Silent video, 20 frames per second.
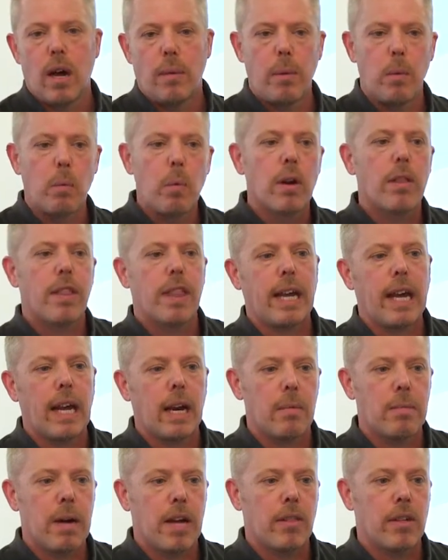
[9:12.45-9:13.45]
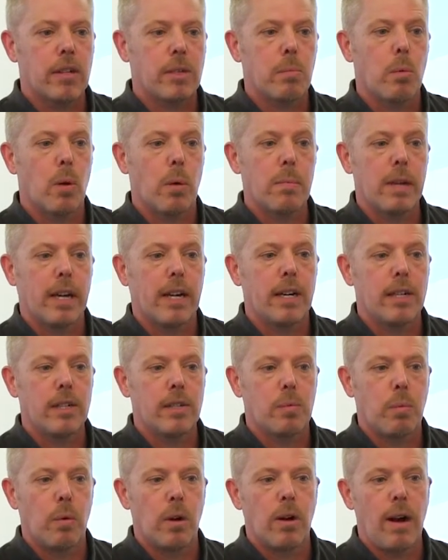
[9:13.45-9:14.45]
I mean, we're thinking about this more
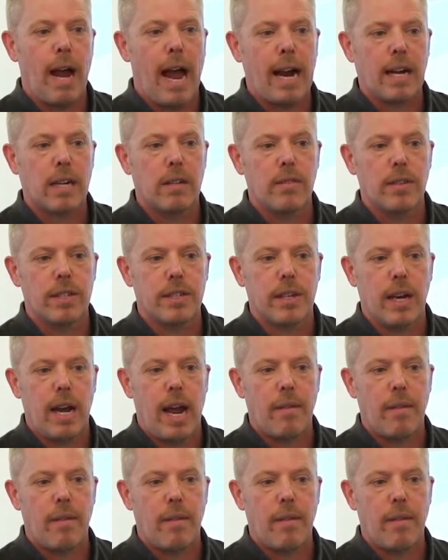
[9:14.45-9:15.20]
because we're activists